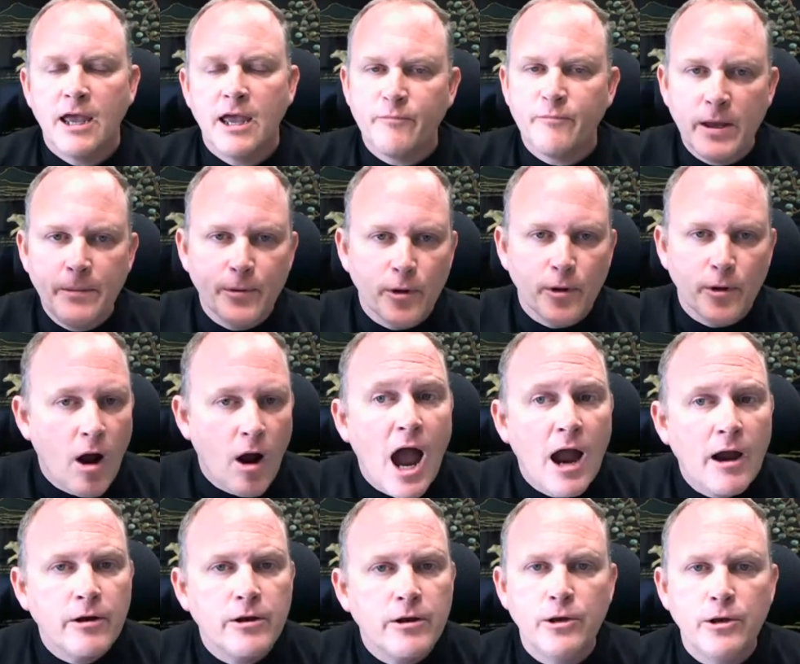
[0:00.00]
If people are
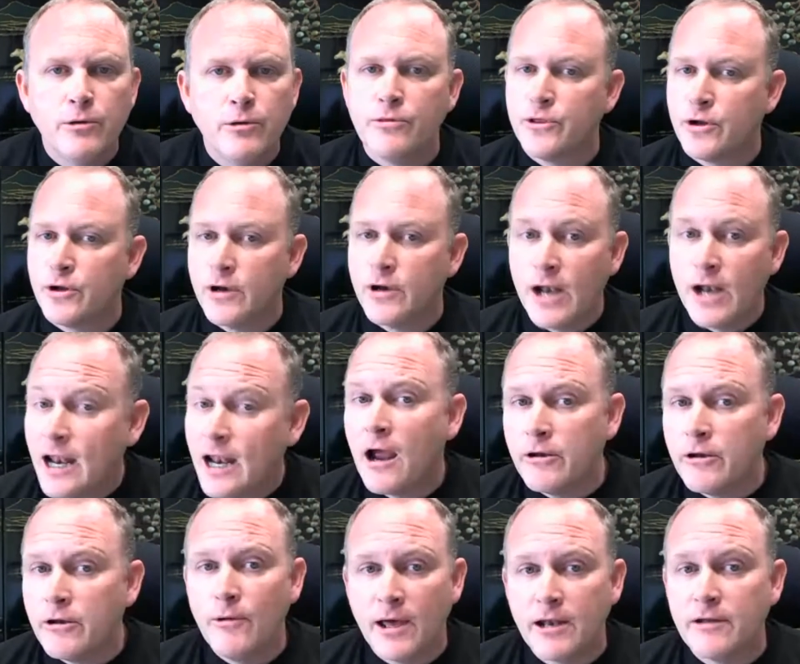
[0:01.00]
hiring you, they're not
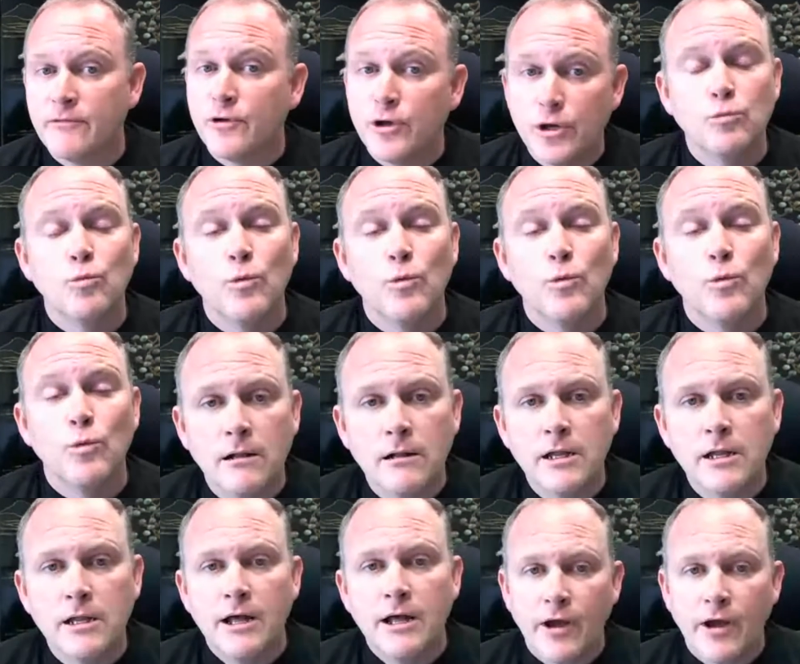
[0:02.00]
hiring you out of goodwill.